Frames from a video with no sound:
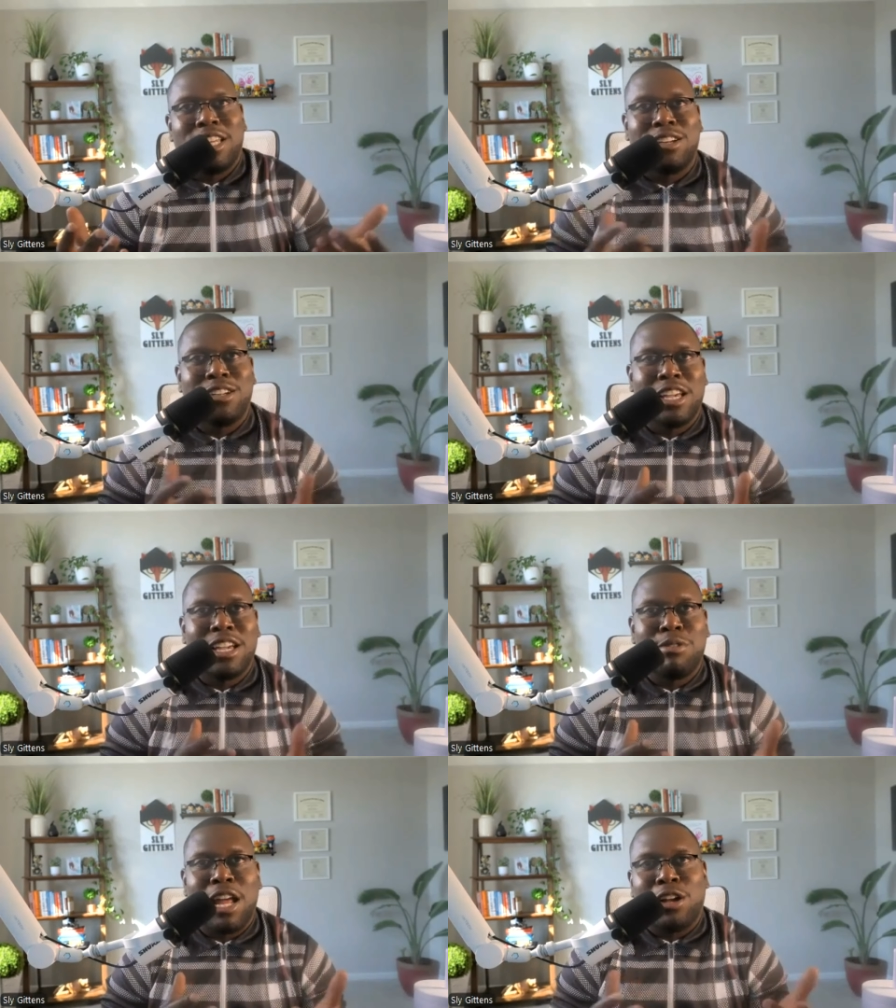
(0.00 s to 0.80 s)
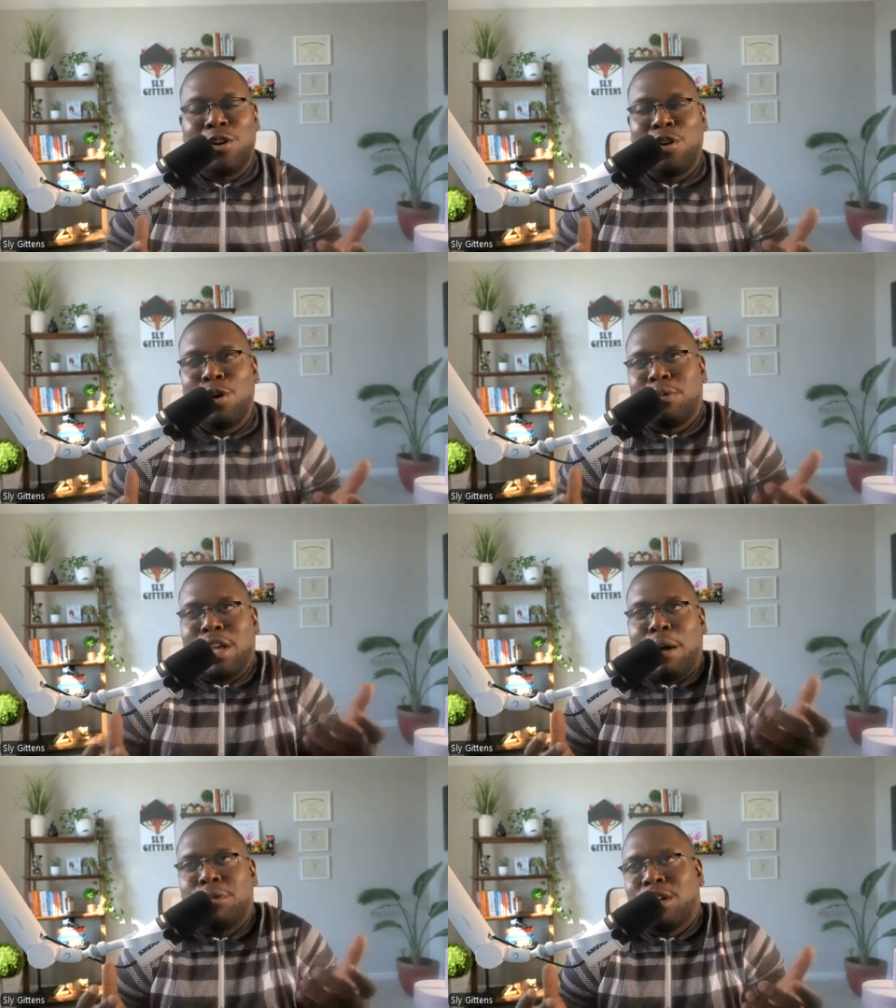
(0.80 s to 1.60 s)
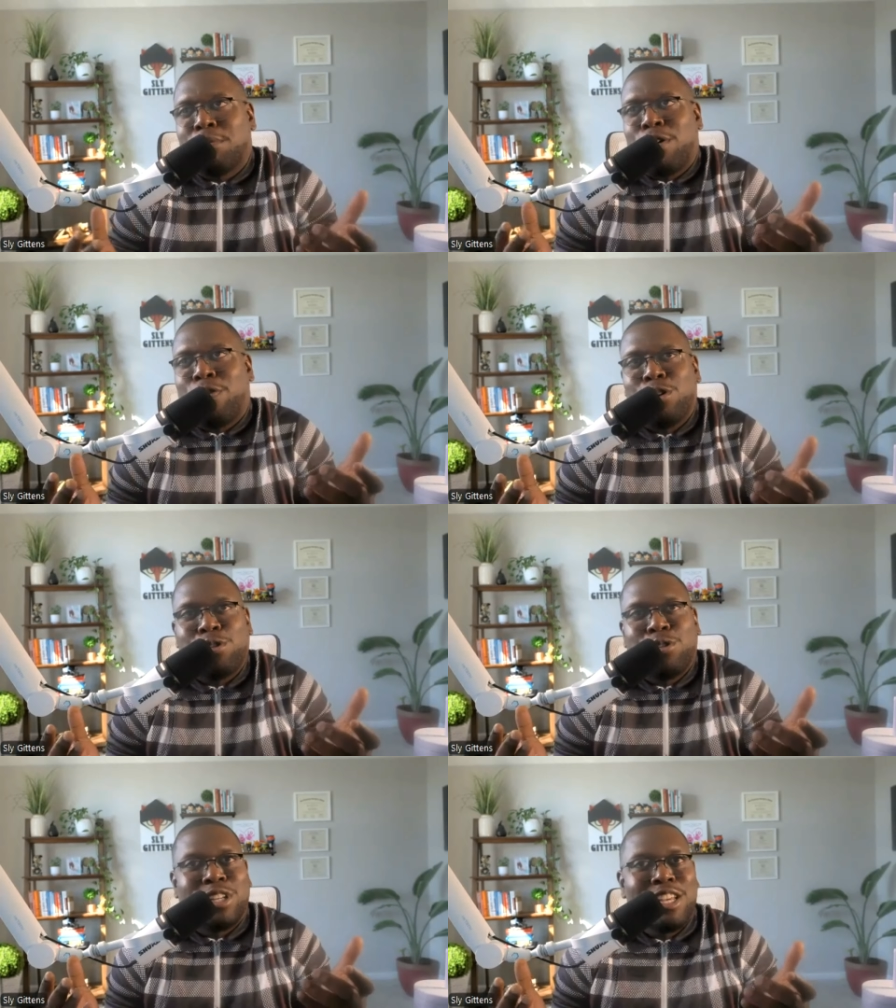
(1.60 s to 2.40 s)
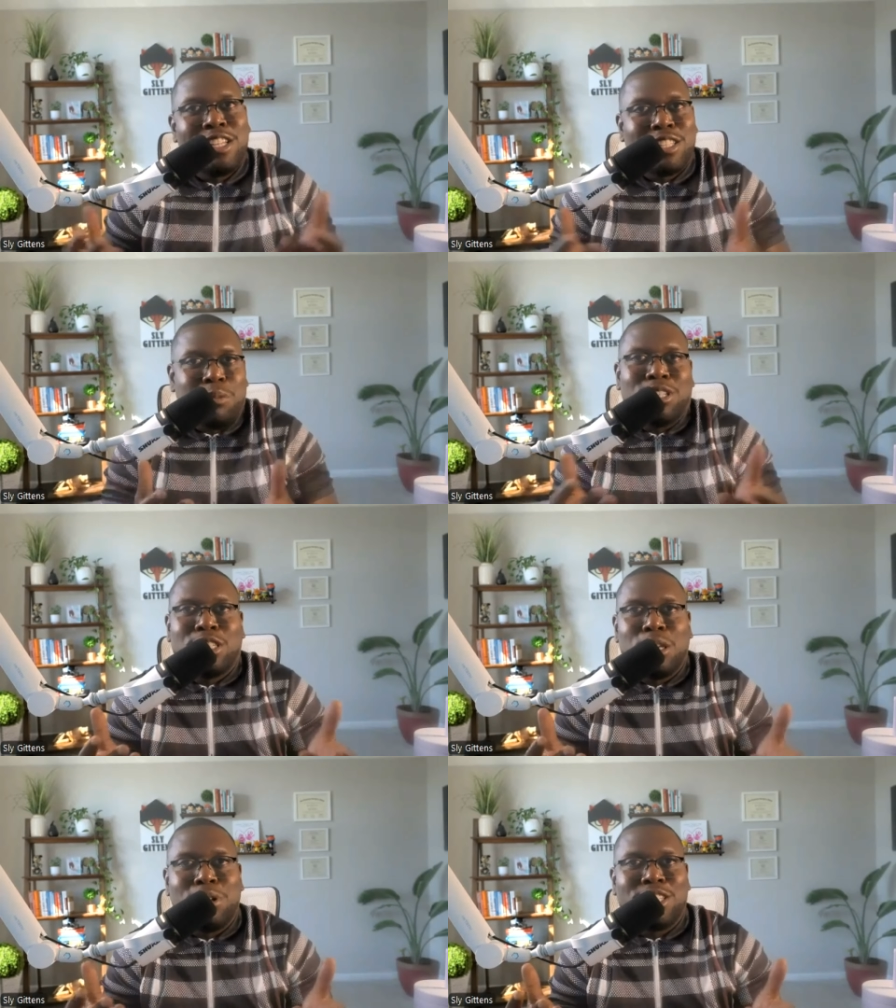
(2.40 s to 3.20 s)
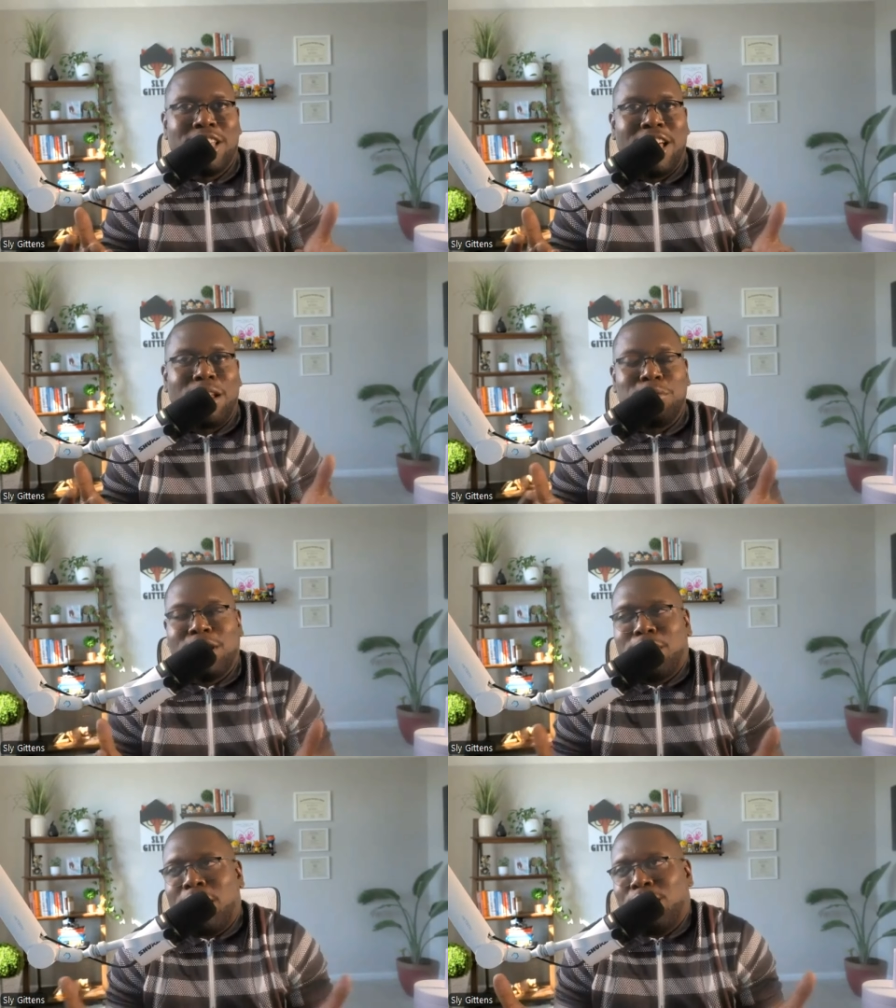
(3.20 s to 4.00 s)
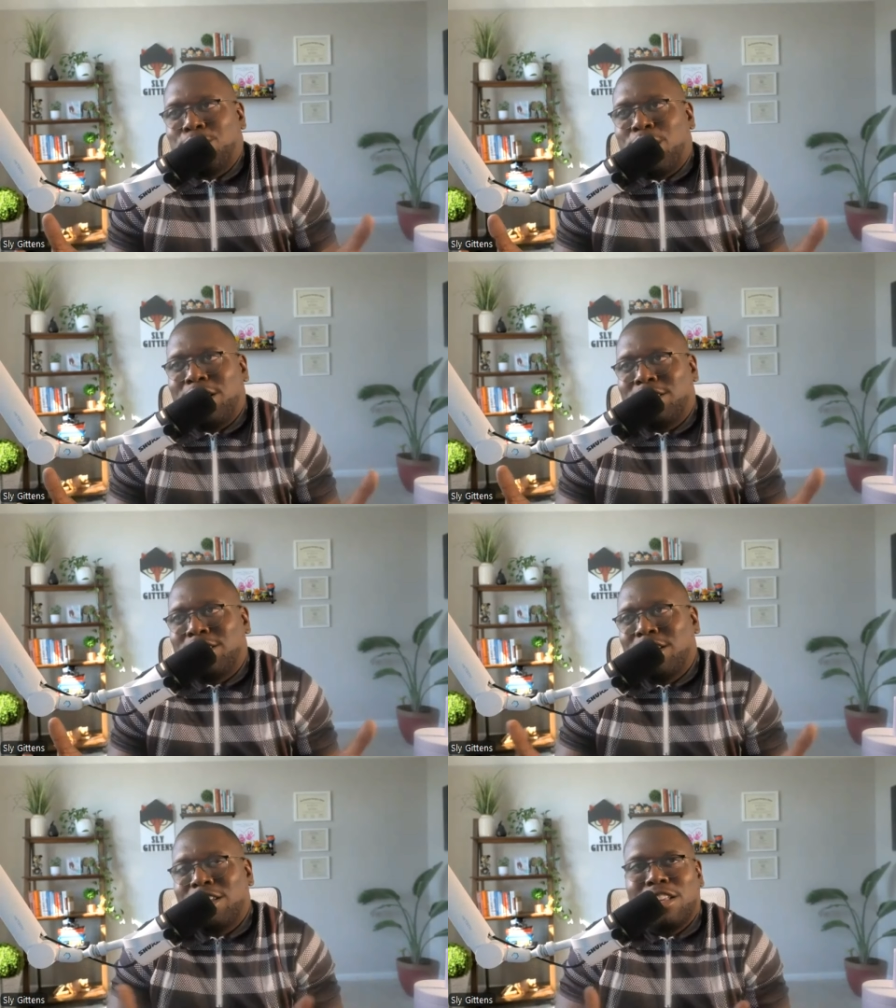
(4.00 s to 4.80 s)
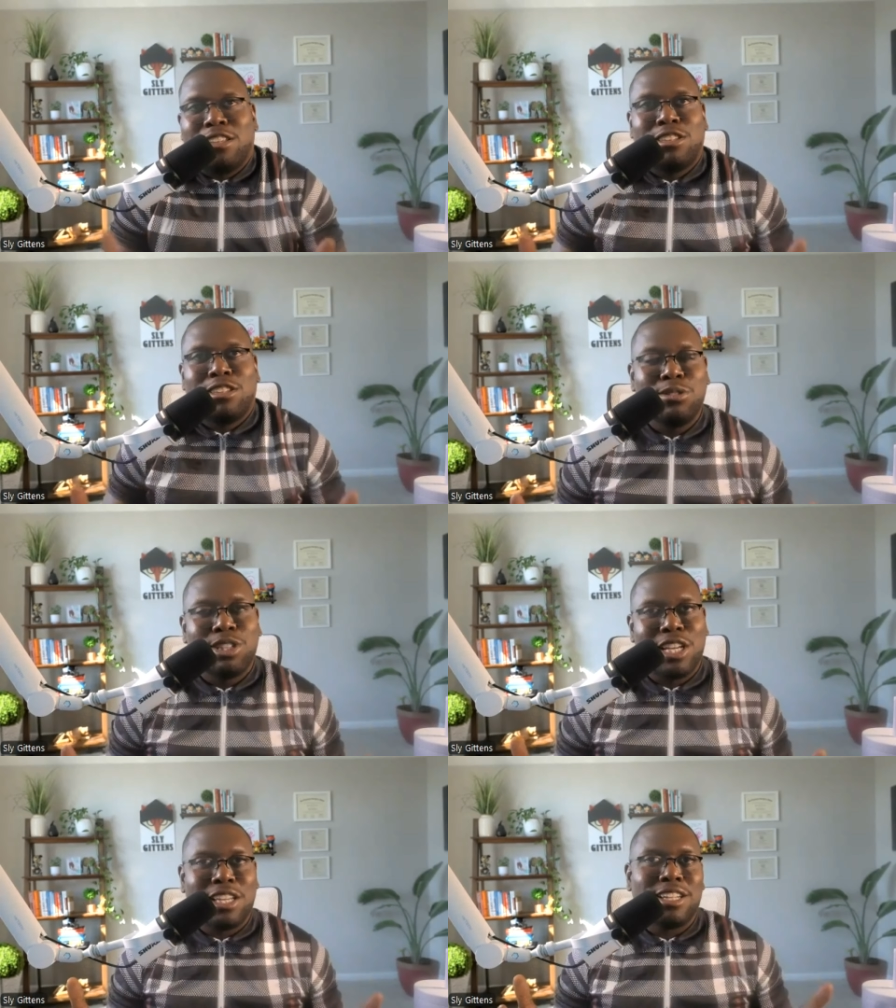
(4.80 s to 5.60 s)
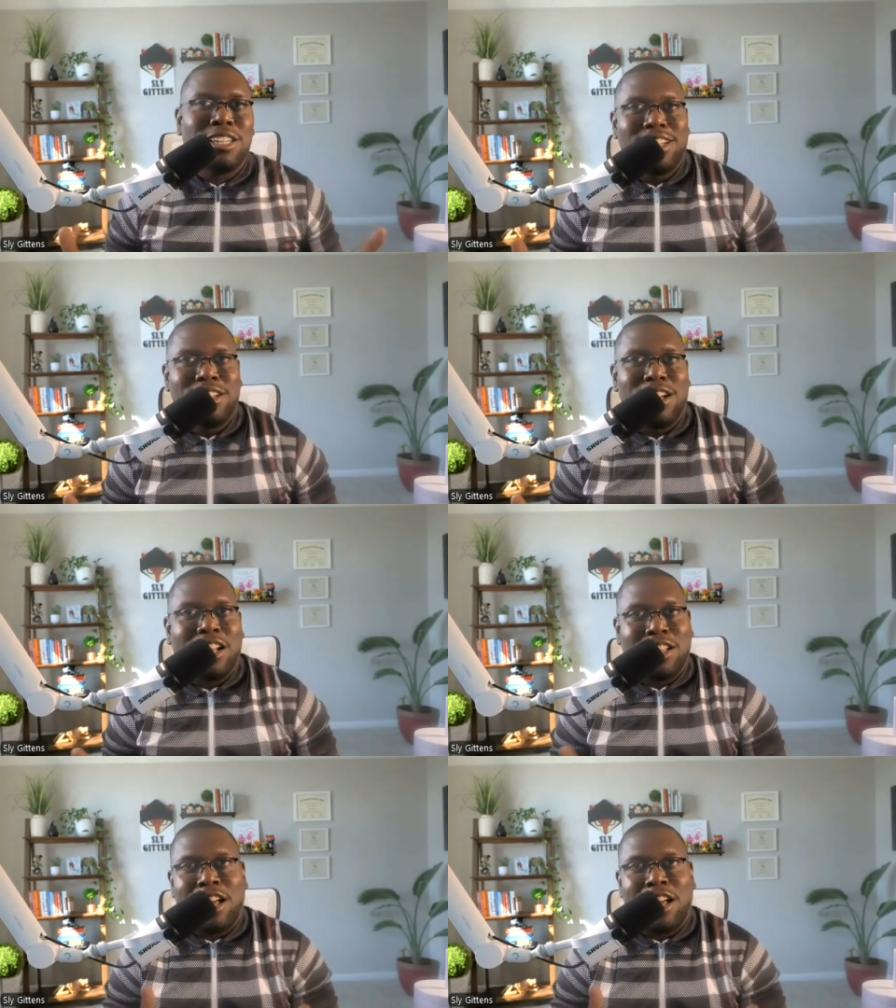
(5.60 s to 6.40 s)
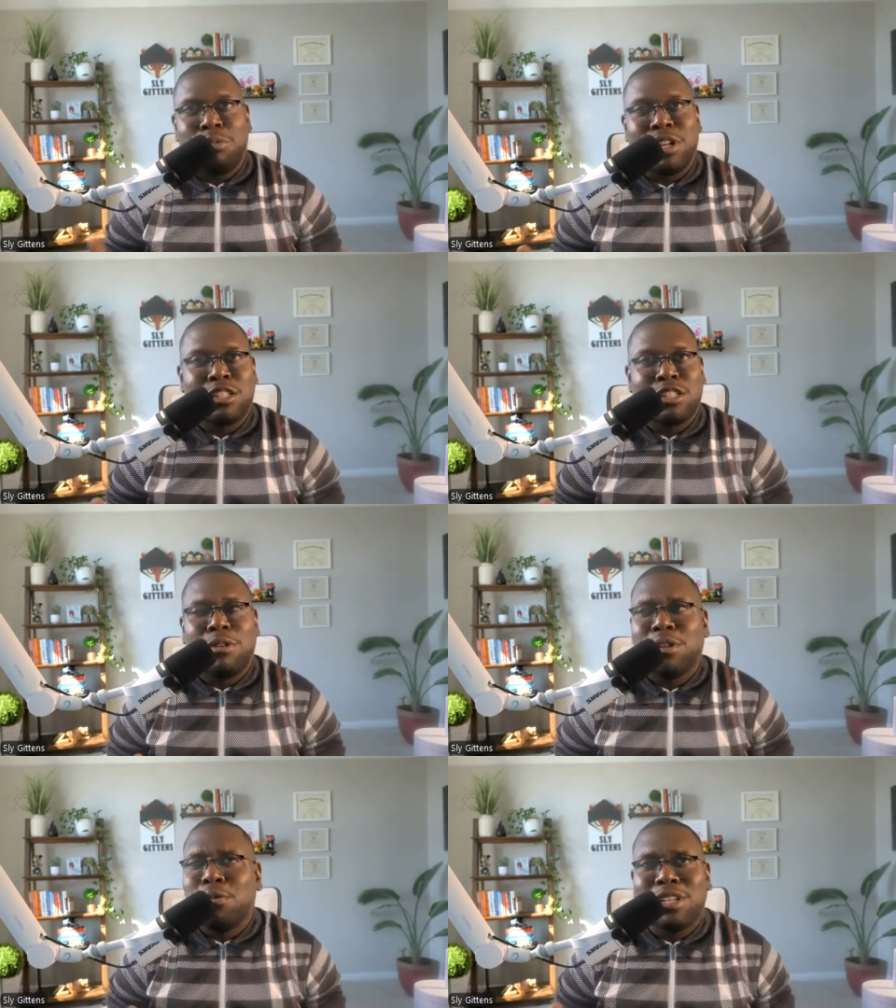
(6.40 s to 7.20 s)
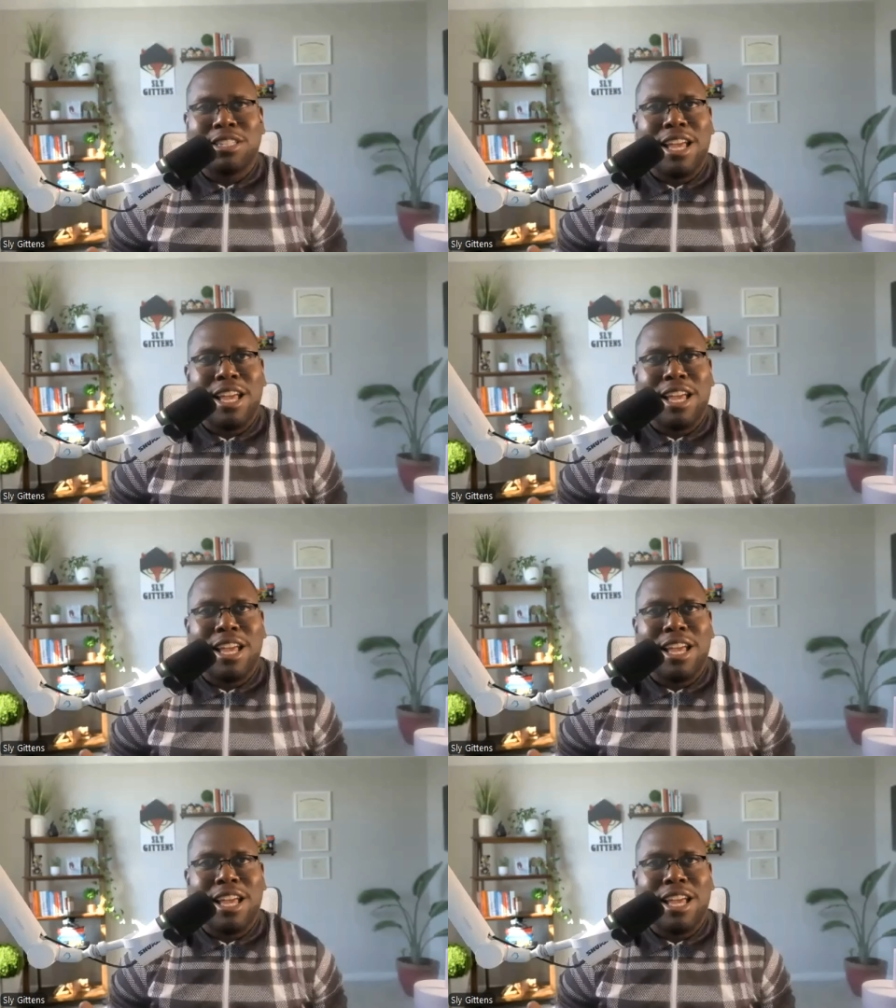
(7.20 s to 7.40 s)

Like when I go home, I'm thinking about food, something simple as that. I'm like, rice and stewed chicken. I, I was thinking that to my mother, what's that?